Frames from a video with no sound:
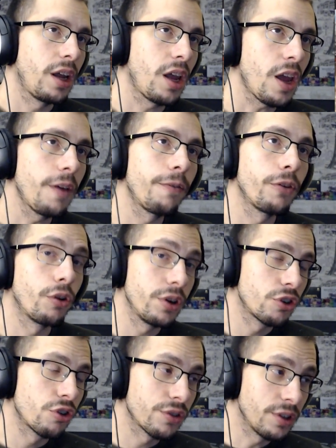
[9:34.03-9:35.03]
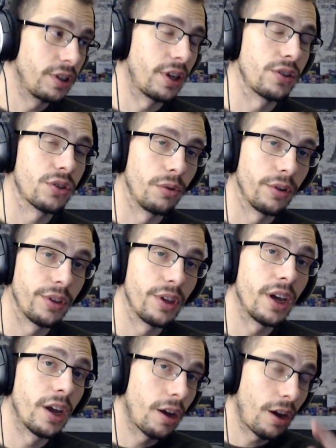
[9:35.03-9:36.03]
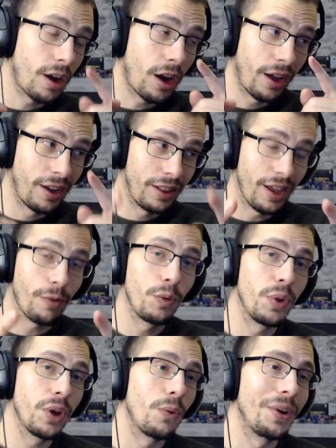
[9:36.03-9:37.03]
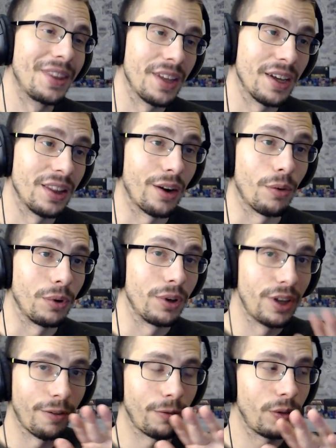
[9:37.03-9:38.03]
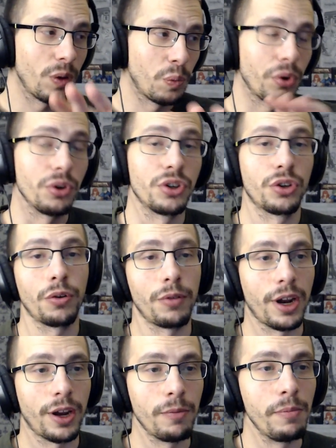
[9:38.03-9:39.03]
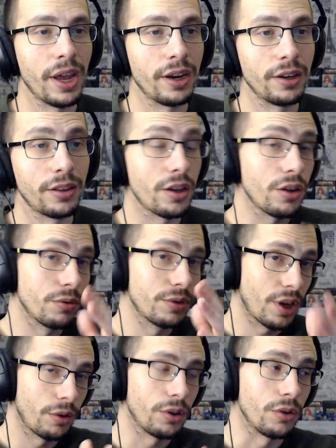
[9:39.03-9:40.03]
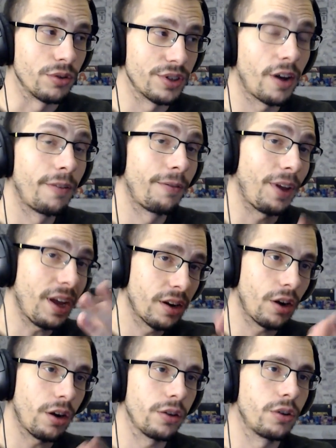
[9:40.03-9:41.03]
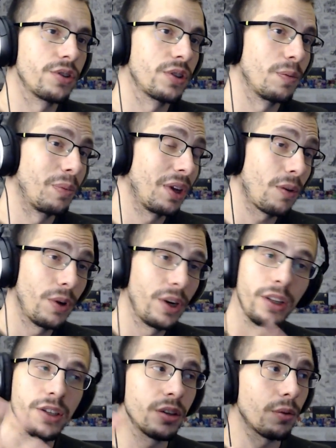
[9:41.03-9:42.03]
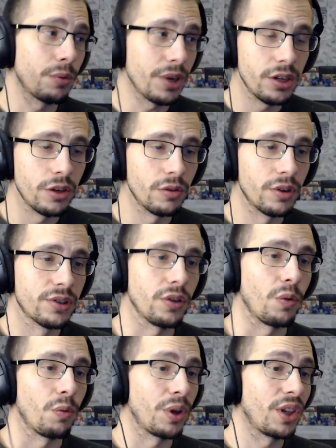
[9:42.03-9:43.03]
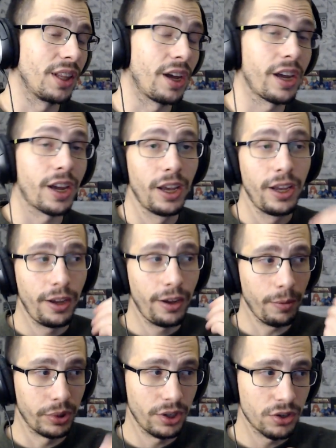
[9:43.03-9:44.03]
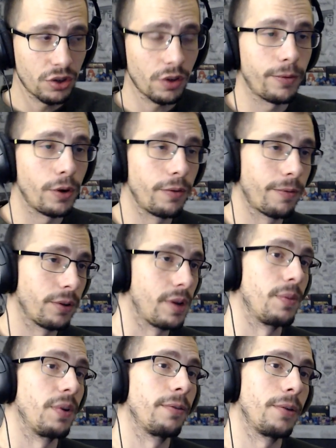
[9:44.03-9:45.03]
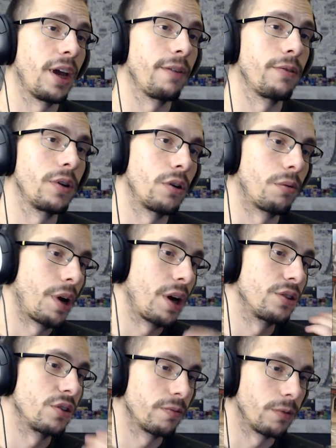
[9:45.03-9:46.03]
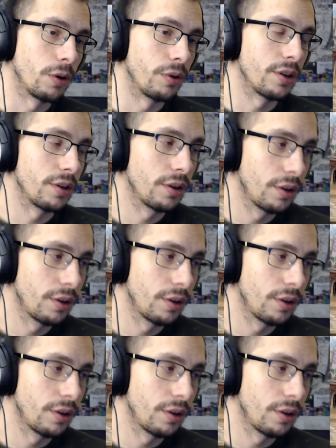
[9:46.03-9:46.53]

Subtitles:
if you're interested in that sort of thing, that would be one thing that I would definitely push or recommend, that you tell yourself and others to pick one of these green units that you really like and potentially vote for them if we have a Hero Rises voting